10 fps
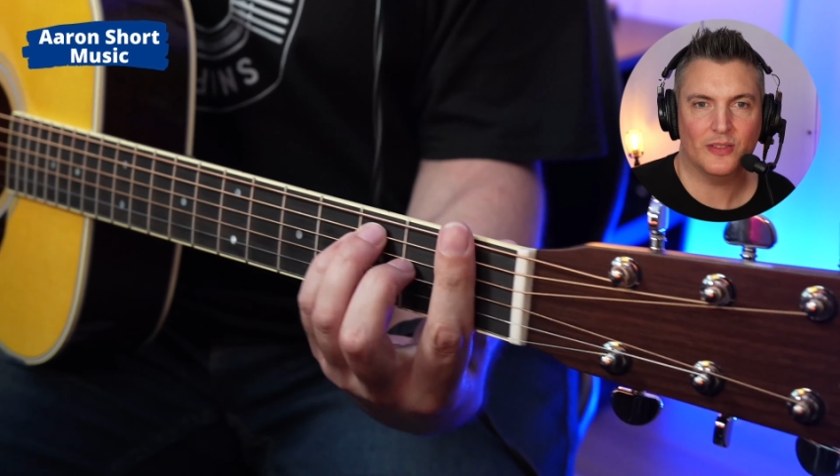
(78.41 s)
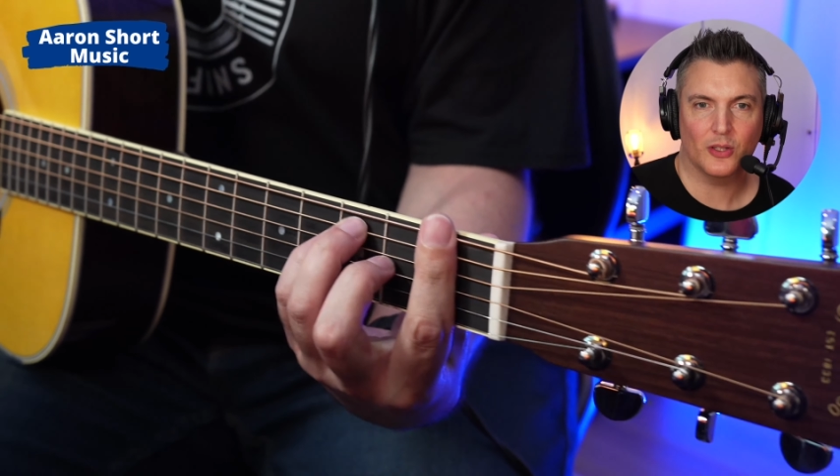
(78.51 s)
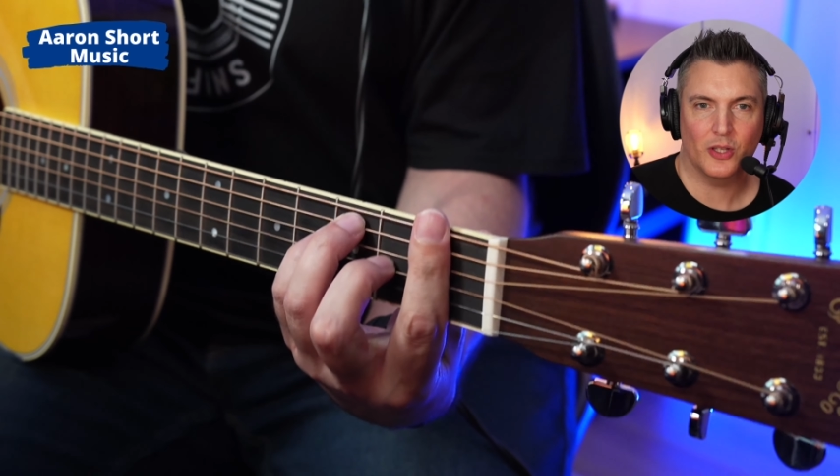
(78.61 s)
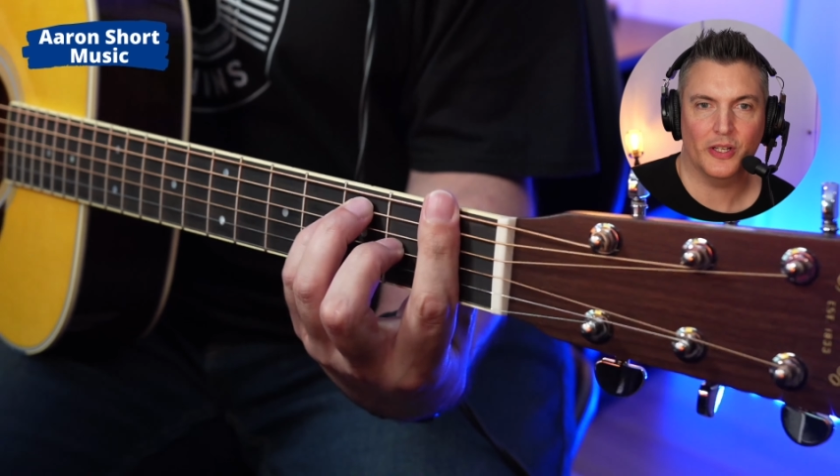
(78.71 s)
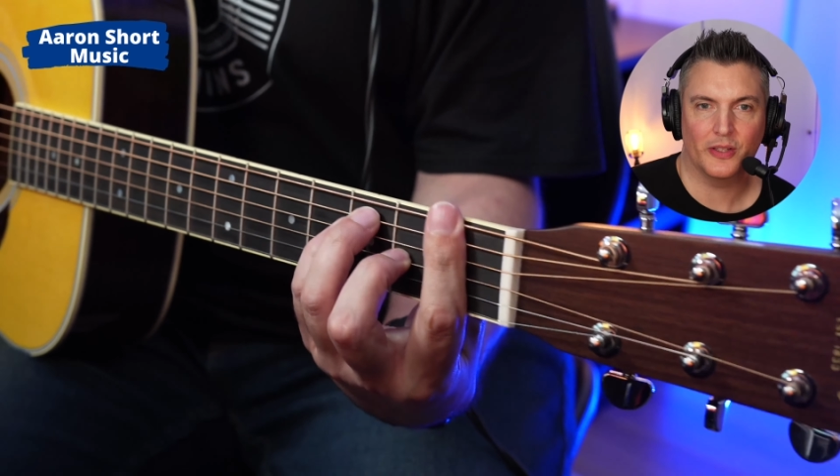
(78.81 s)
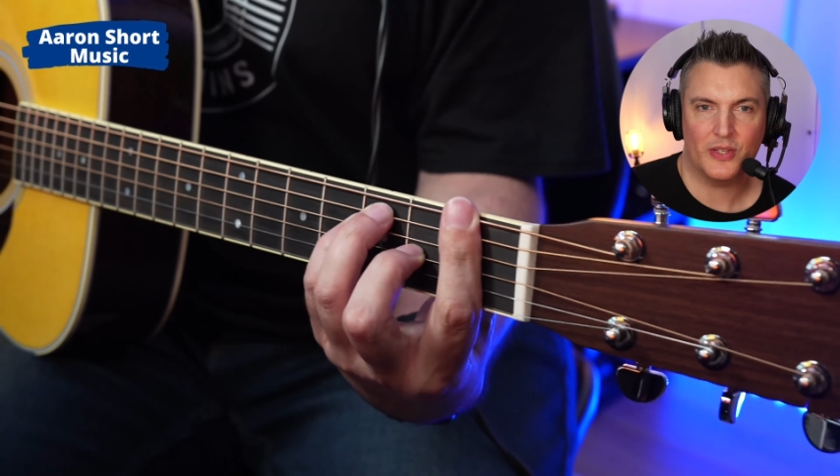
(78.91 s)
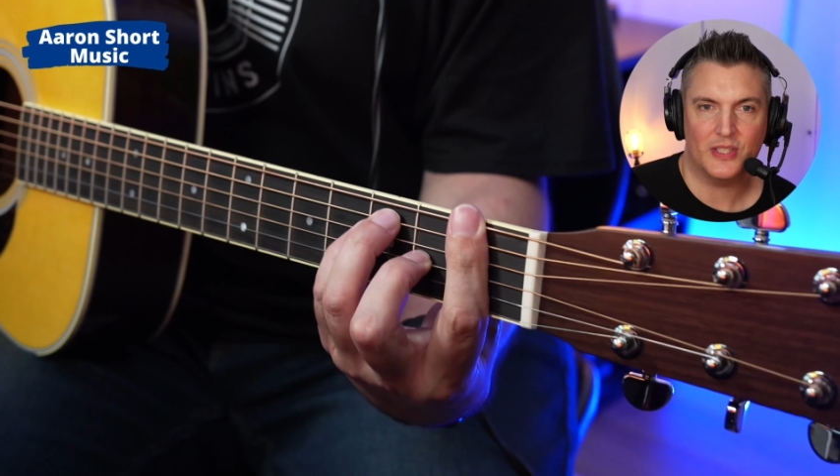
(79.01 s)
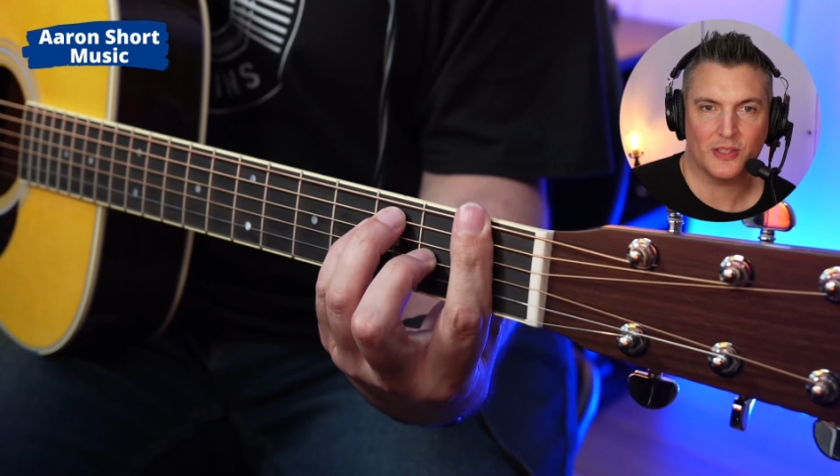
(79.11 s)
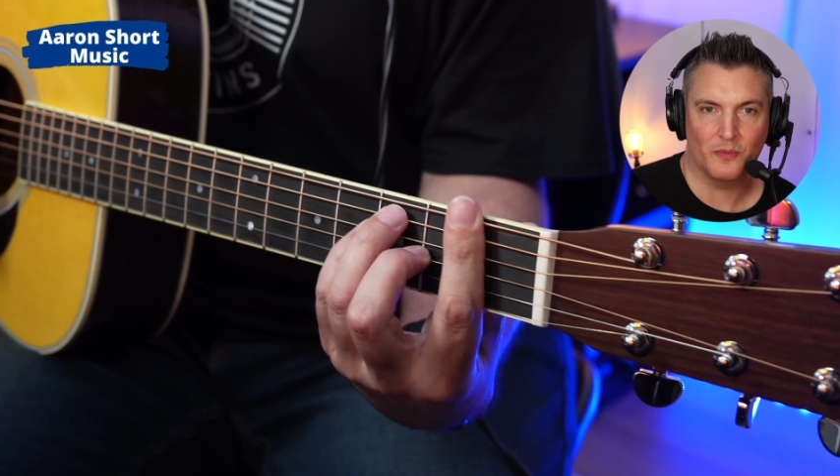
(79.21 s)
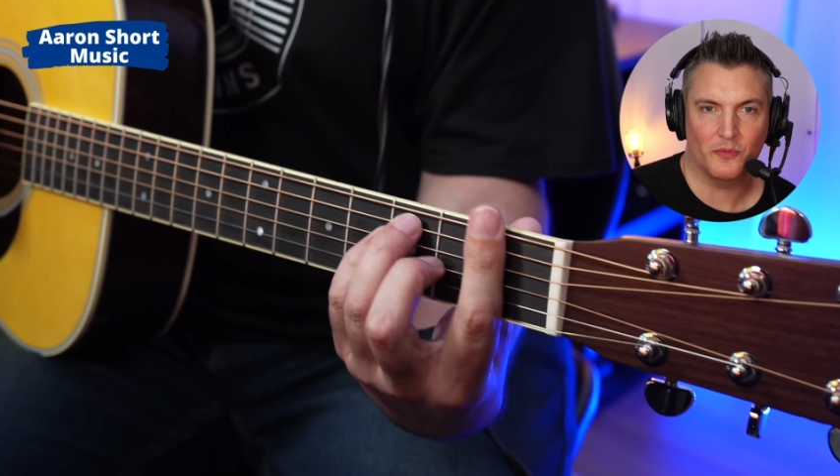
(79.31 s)
to learn these
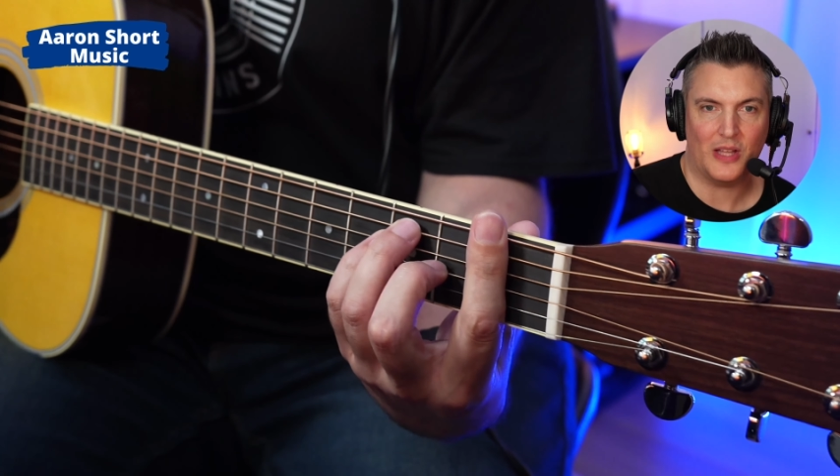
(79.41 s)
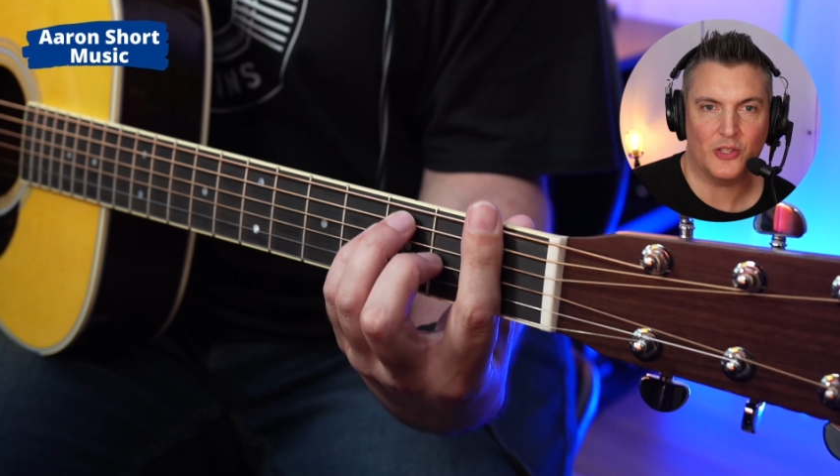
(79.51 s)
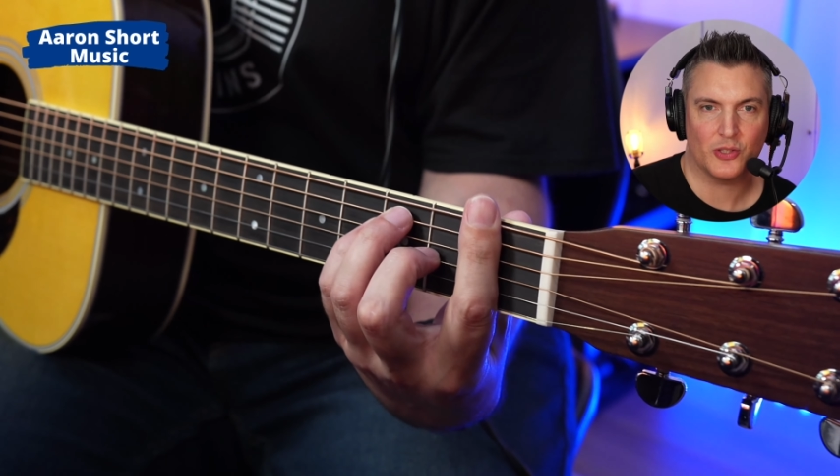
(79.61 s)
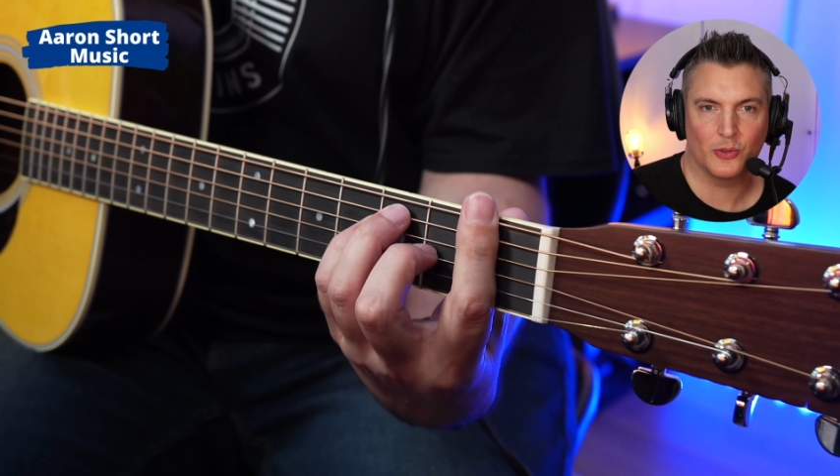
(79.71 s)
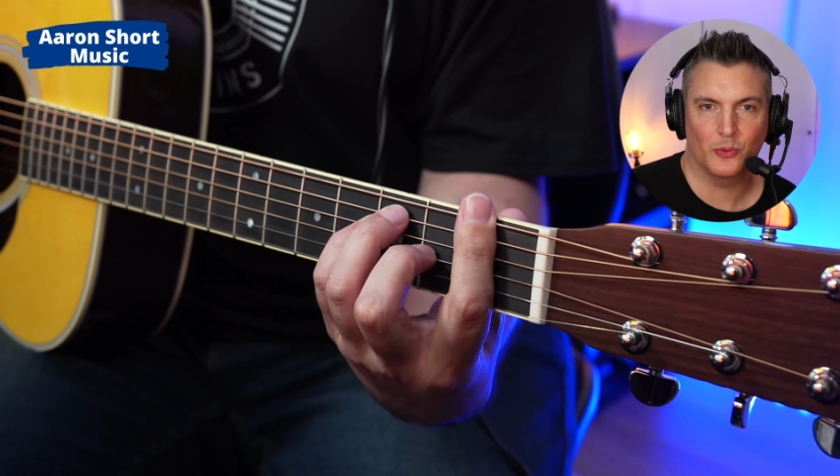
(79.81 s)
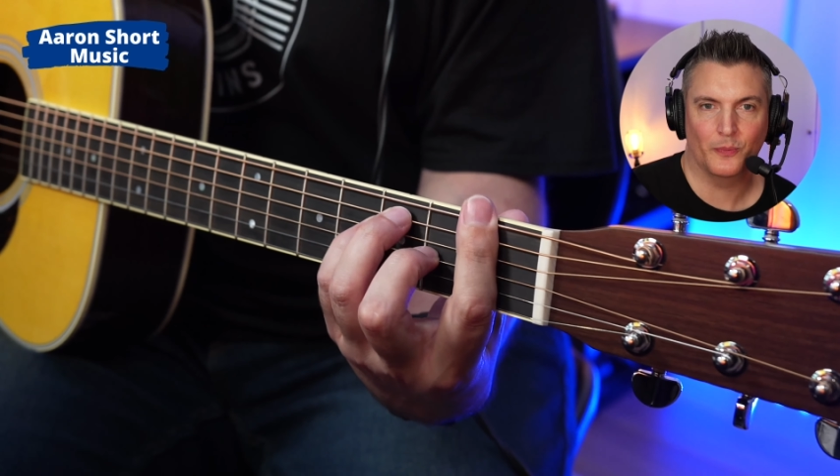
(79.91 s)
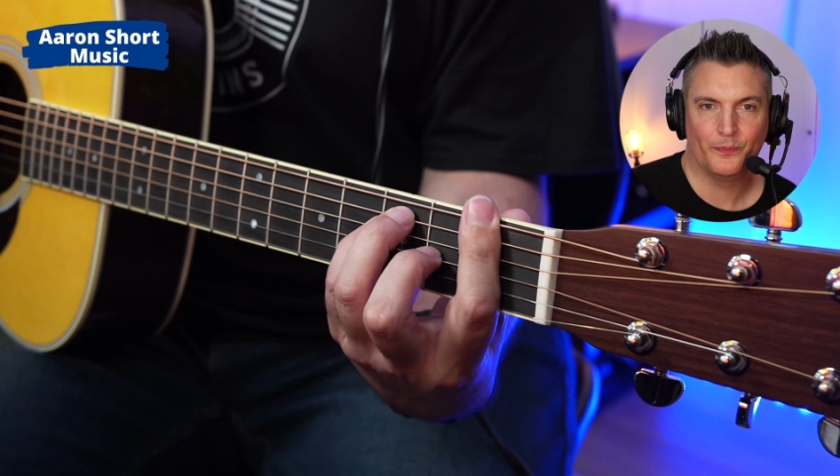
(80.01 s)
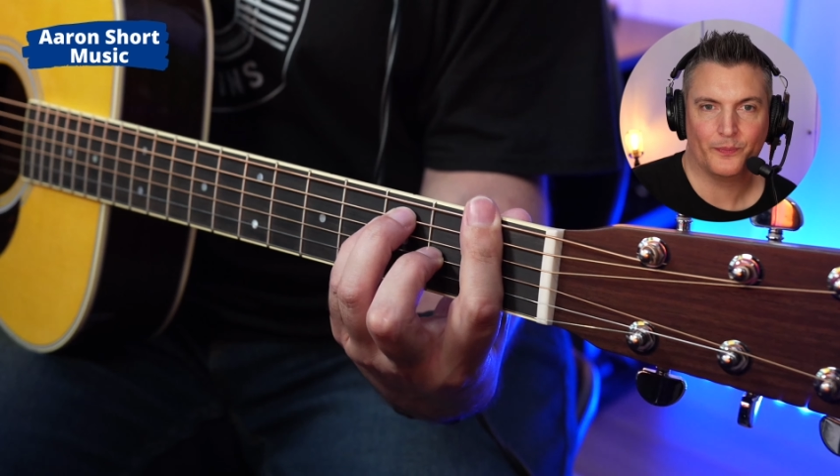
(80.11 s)
conventional